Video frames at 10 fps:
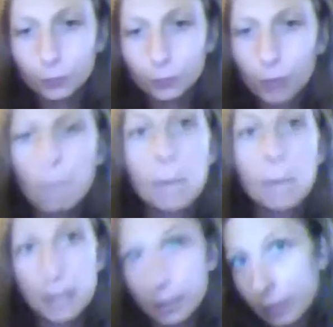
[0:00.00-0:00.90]

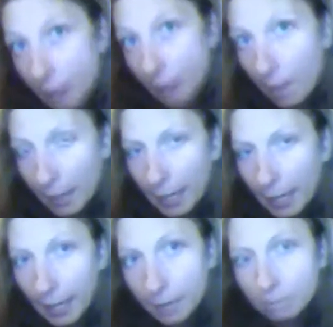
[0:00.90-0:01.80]
abundance coming
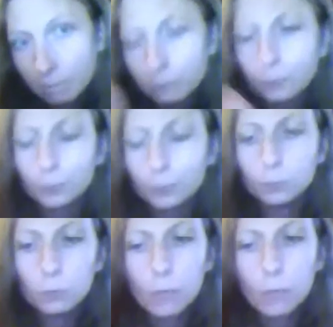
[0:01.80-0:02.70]
in.
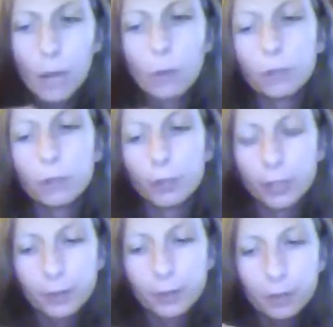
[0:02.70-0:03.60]
However, there
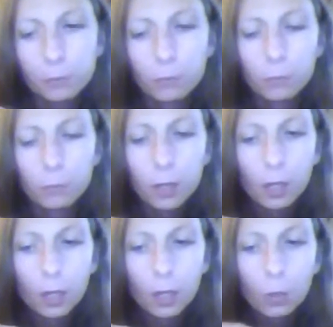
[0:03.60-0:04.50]
is some
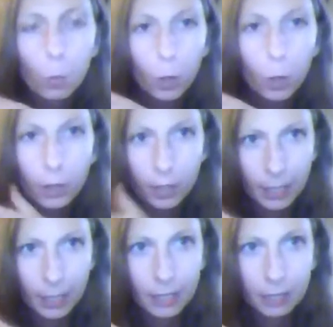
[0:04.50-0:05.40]
work that
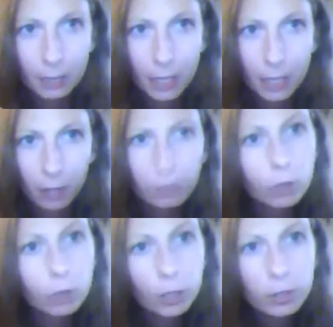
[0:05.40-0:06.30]
needs to be done
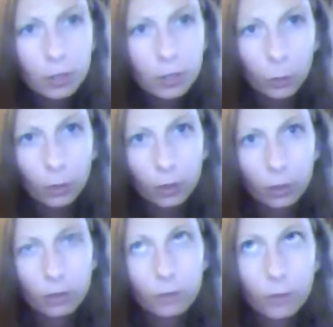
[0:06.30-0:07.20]
first in order
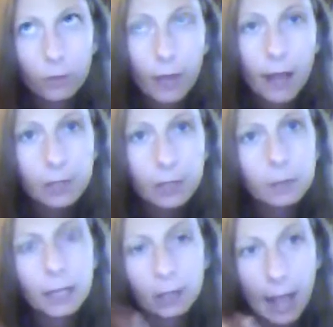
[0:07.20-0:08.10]
for that to
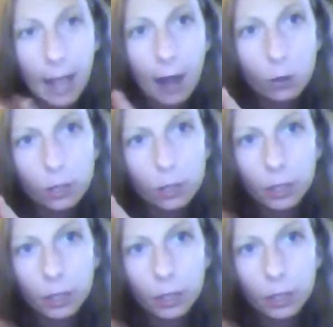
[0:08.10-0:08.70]
be allowed,